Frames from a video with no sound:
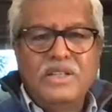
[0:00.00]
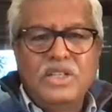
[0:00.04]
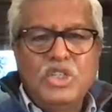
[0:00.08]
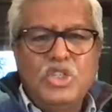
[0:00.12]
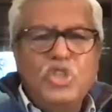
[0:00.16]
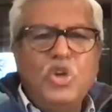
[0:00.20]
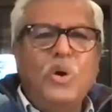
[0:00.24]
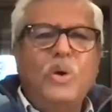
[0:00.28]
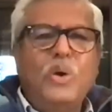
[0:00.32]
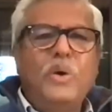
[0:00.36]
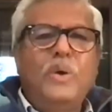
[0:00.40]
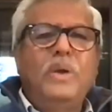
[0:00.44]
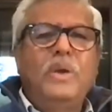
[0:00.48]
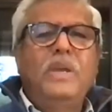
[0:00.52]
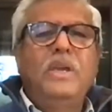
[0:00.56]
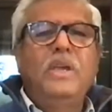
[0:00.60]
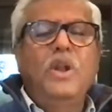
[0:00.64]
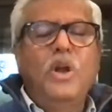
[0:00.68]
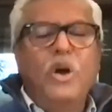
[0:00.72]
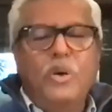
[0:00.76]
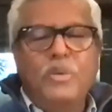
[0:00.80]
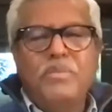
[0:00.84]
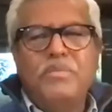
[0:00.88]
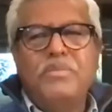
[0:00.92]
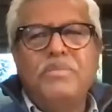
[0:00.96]
So, you
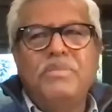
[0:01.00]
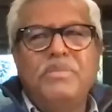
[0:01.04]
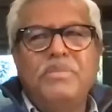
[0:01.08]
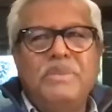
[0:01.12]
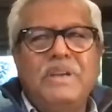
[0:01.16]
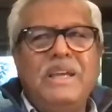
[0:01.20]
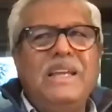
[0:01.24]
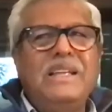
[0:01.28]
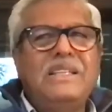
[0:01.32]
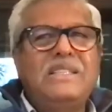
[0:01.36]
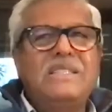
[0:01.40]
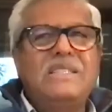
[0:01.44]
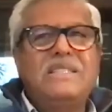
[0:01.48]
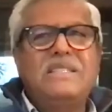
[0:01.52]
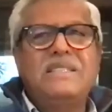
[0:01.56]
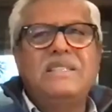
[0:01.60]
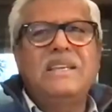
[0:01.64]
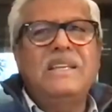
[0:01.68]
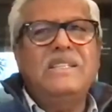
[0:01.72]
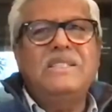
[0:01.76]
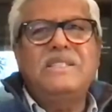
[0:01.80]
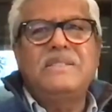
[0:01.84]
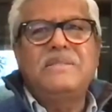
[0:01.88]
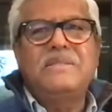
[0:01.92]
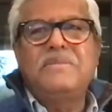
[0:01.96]
know,
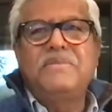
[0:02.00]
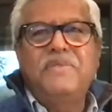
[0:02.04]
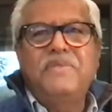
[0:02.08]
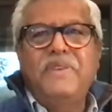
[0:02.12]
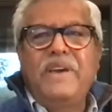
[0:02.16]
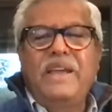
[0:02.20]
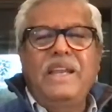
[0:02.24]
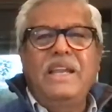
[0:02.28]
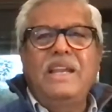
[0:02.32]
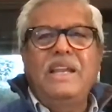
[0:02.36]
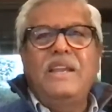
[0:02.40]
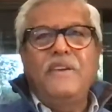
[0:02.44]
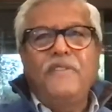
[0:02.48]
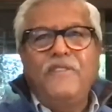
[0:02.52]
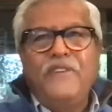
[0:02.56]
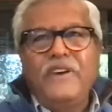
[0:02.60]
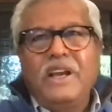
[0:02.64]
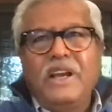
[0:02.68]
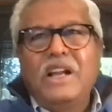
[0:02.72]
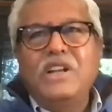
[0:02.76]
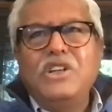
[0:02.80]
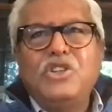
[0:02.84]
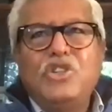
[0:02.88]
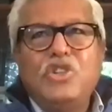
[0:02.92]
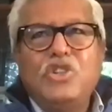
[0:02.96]
it's very
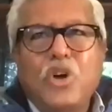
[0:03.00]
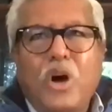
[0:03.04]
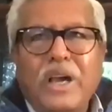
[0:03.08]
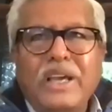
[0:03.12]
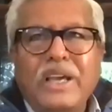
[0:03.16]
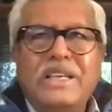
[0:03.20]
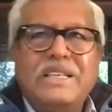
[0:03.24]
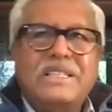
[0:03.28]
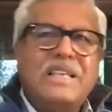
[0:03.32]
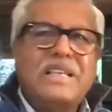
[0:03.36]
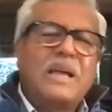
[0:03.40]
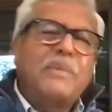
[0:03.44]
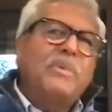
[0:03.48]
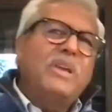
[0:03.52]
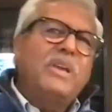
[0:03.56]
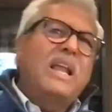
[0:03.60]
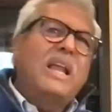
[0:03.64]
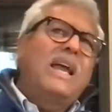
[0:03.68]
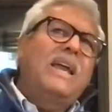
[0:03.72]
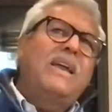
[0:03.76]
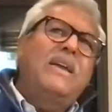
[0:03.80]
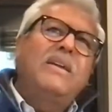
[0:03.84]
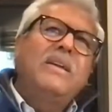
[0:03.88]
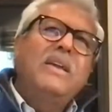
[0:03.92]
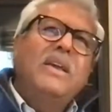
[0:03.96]
difficult choice. I mean,
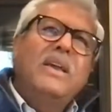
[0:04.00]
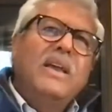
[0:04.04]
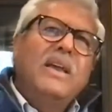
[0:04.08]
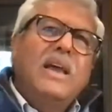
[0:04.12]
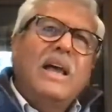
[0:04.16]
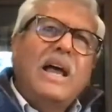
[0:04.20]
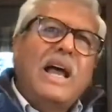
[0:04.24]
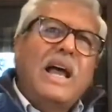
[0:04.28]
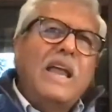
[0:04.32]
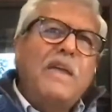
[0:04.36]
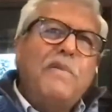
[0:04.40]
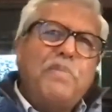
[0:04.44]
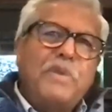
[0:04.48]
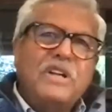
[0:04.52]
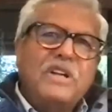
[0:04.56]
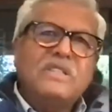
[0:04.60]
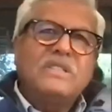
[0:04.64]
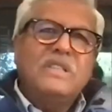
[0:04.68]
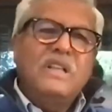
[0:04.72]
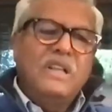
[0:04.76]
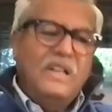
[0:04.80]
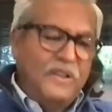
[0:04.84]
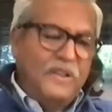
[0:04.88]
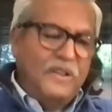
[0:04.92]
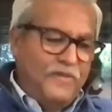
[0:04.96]
I
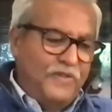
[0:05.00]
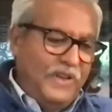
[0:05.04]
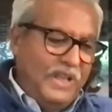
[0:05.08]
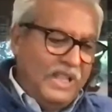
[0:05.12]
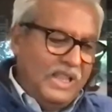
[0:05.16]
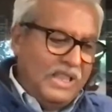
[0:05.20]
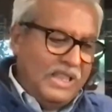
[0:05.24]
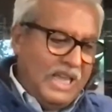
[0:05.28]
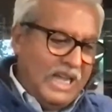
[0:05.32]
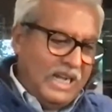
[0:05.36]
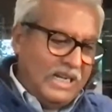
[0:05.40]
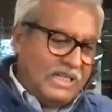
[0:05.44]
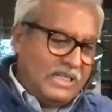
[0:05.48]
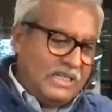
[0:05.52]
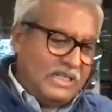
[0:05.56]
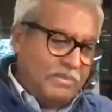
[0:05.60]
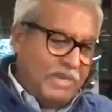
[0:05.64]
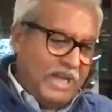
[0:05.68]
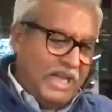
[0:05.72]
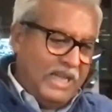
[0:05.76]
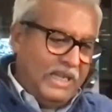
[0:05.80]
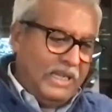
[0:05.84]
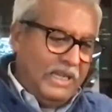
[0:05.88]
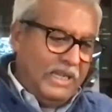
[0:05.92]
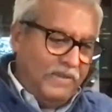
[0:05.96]
personally feel that
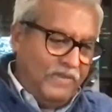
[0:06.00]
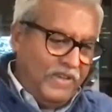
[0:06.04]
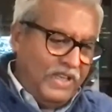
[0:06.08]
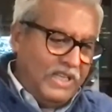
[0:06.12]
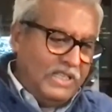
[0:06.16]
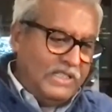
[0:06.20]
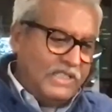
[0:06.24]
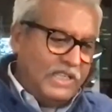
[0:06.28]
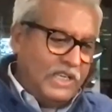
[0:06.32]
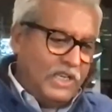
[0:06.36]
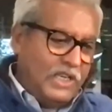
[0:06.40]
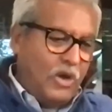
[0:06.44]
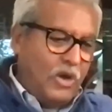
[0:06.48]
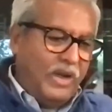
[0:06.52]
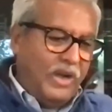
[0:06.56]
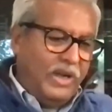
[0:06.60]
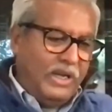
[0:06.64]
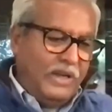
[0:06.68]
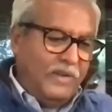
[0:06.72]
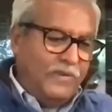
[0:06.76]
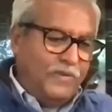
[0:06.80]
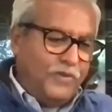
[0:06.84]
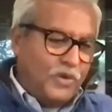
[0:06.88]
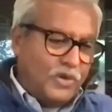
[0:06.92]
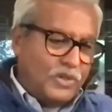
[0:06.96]
by giving
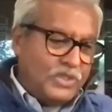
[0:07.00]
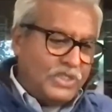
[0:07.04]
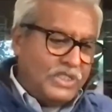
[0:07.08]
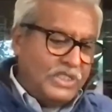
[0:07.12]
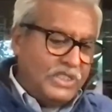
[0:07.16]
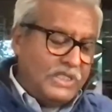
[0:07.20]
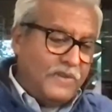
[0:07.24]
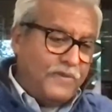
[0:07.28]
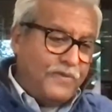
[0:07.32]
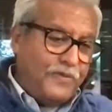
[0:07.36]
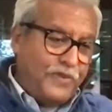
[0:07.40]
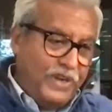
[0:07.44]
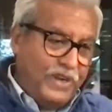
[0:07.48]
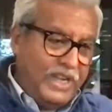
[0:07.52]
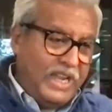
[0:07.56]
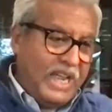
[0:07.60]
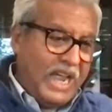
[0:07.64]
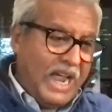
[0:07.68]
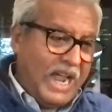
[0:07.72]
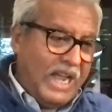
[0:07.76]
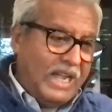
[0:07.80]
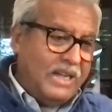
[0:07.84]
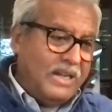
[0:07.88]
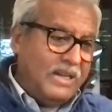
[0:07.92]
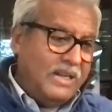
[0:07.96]
security forces a free
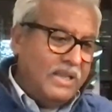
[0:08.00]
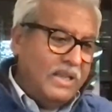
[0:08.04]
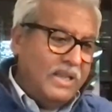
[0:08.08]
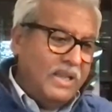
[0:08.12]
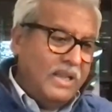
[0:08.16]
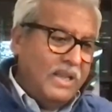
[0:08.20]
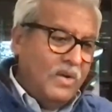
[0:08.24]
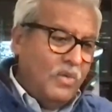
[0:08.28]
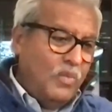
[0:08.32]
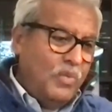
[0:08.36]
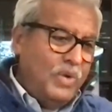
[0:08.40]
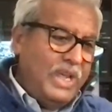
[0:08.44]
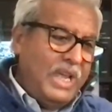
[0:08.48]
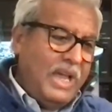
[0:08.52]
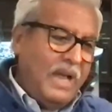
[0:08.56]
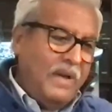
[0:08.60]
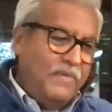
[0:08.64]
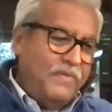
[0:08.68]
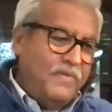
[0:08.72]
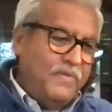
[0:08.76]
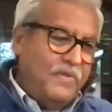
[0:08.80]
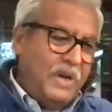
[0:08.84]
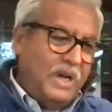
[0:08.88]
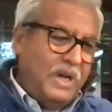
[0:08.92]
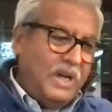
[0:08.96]
hand, we
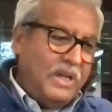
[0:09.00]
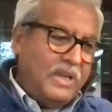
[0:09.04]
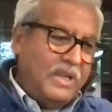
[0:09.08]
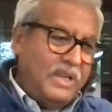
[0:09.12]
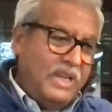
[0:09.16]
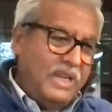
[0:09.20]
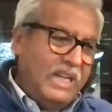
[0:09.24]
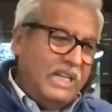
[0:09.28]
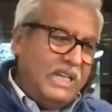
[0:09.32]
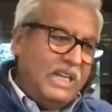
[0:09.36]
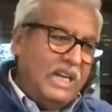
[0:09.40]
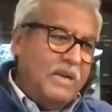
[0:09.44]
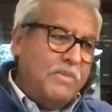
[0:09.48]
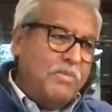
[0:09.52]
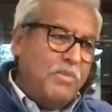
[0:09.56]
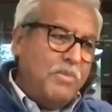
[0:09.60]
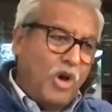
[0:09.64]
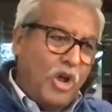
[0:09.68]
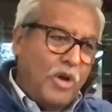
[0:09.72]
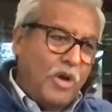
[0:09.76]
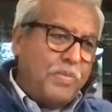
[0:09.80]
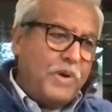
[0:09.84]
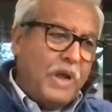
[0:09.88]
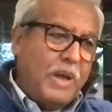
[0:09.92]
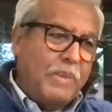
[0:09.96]
have created
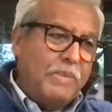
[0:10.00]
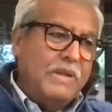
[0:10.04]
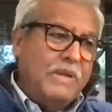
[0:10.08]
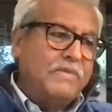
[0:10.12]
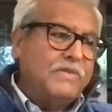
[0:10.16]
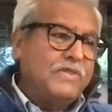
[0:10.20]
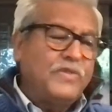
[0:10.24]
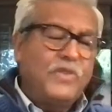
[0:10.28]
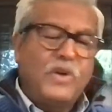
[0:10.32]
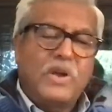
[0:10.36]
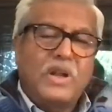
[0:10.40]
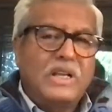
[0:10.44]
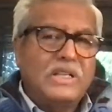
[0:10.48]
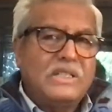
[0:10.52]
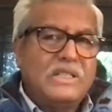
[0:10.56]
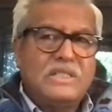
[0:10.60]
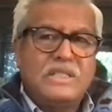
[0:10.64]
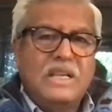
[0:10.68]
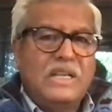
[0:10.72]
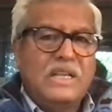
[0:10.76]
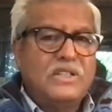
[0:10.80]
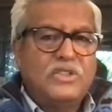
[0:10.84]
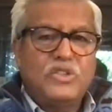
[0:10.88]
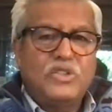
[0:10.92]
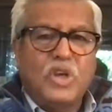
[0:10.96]
more problems for us
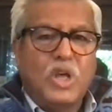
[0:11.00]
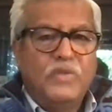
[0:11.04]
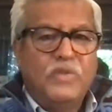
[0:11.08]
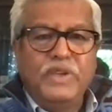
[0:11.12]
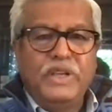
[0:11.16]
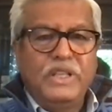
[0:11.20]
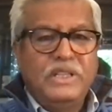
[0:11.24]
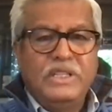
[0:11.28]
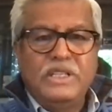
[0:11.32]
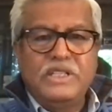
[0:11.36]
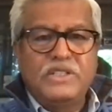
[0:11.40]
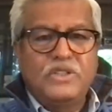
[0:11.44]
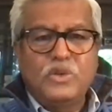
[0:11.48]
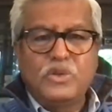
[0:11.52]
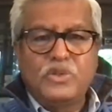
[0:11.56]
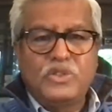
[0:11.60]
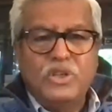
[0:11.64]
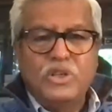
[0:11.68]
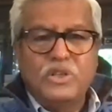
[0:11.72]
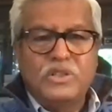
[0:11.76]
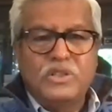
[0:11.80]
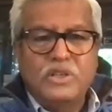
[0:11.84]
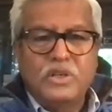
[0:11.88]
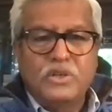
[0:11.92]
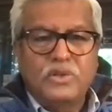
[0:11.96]
than solving the
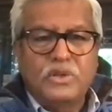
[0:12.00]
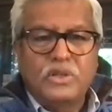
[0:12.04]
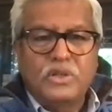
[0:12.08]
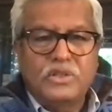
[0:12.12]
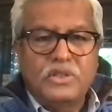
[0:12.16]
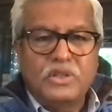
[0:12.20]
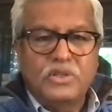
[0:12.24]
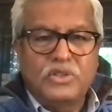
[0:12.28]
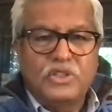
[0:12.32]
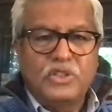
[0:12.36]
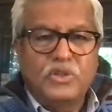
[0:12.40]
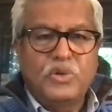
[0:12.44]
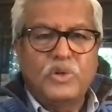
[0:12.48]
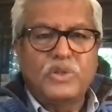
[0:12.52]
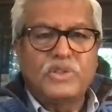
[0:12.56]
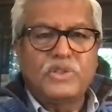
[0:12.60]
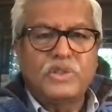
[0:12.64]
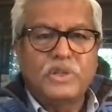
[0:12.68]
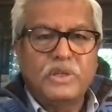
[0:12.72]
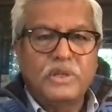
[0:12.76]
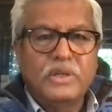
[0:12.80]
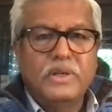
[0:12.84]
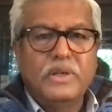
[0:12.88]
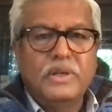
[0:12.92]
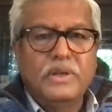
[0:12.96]

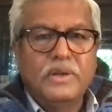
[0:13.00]
situation.